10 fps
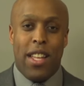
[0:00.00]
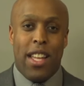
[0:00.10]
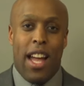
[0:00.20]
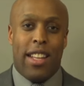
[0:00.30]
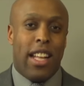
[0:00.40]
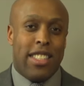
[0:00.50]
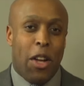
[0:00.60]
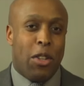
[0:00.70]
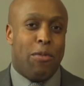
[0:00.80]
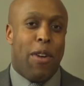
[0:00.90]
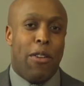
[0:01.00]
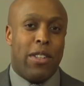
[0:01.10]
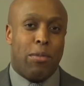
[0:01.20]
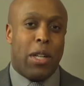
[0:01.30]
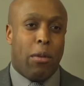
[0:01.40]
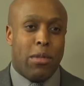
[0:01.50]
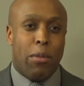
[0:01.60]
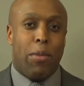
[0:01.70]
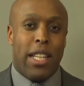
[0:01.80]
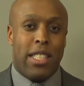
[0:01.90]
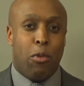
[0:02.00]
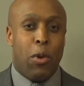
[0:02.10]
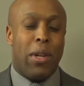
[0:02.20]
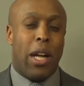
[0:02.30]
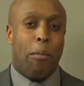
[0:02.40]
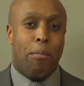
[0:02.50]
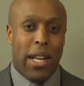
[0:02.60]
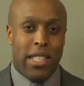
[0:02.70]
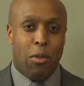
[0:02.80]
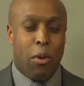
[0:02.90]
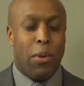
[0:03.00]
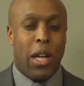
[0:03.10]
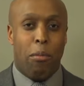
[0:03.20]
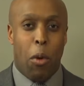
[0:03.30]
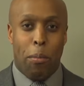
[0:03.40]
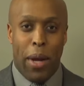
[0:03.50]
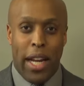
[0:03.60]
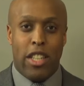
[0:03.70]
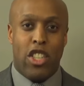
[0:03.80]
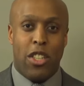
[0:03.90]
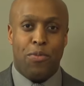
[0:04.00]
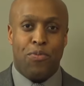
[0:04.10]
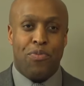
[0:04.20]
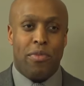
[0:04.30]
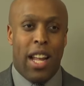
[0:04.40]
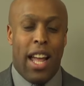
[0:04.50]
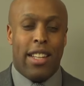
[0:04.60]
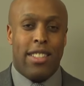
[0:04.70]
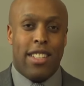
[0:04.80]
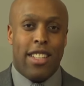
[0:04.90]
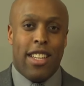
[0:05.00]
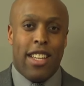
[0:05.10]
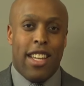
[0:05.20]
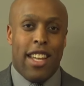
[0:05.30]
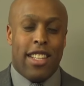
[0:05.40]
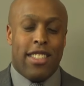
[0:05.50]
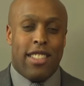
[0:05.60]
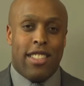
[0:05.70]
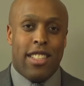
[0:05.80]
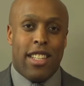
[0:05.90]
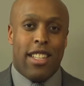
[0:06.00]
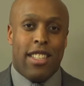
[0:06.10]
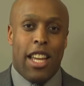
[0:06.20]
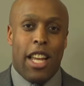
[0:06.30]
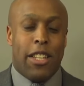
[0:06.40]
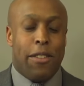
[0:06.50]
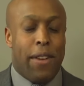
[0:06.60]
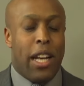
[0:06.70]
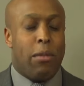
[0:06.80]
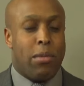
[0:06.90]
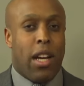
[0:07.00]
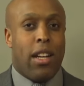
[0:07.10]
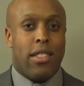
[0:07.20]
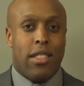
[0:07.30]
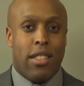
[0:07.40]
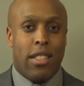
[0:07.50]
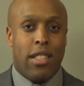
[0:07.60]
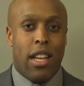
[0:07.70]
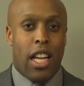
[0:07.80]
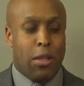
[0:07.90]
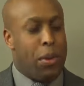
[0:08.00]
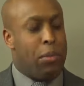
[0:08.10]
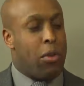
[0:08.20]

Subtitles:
And that's how the marriage becomes a blessing. We become better, we become more patient, and it develops us as people.